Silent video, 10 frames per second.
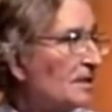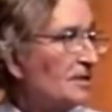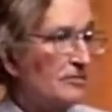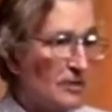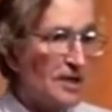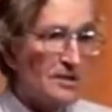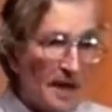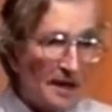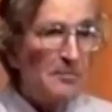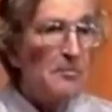You know, Russia's
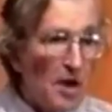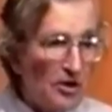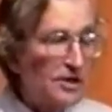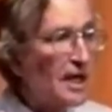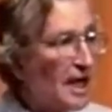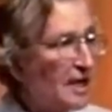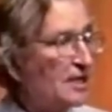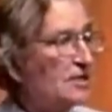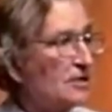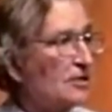about the most
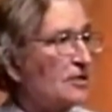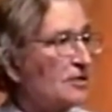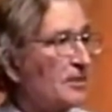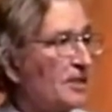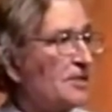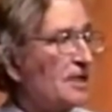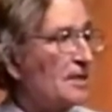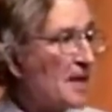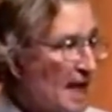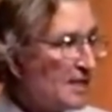anti-socialist place you
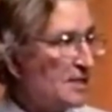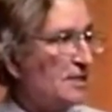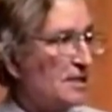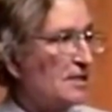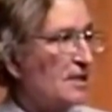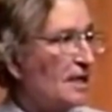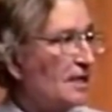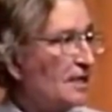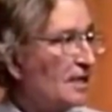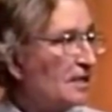can imagine since
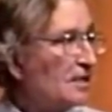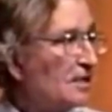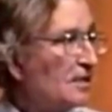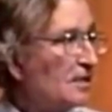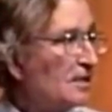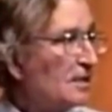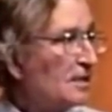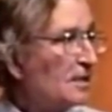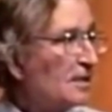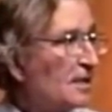1918.
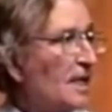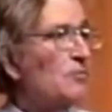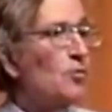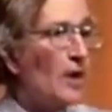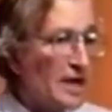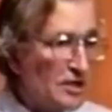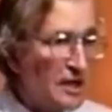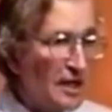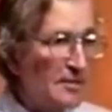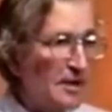Had wage
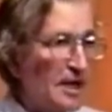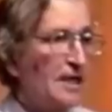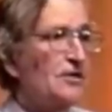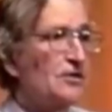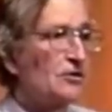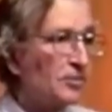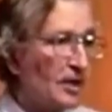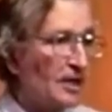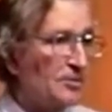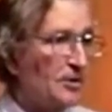labor, had
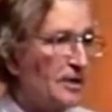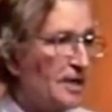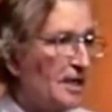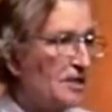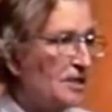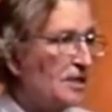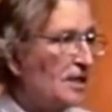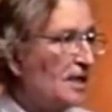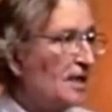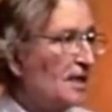super
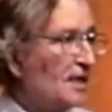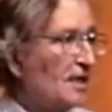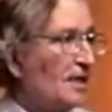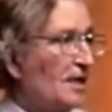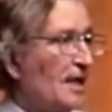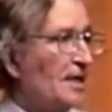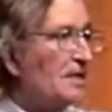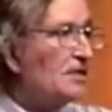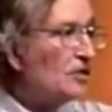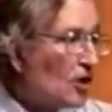exploitation,
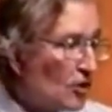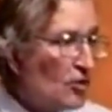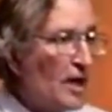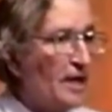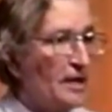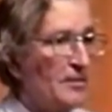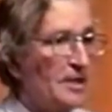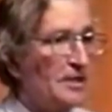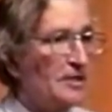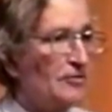had no
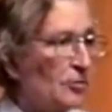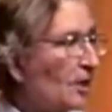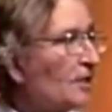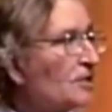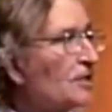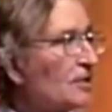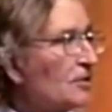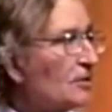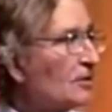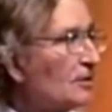element of workers'
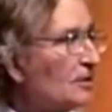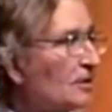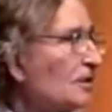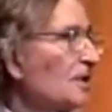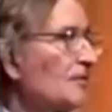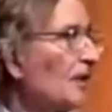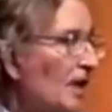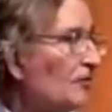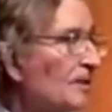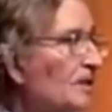control or
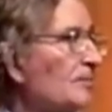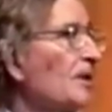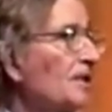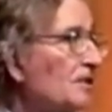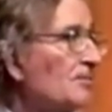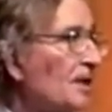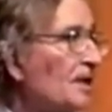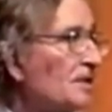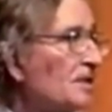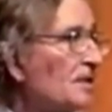involvement or
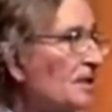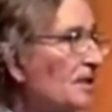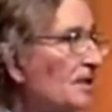participation.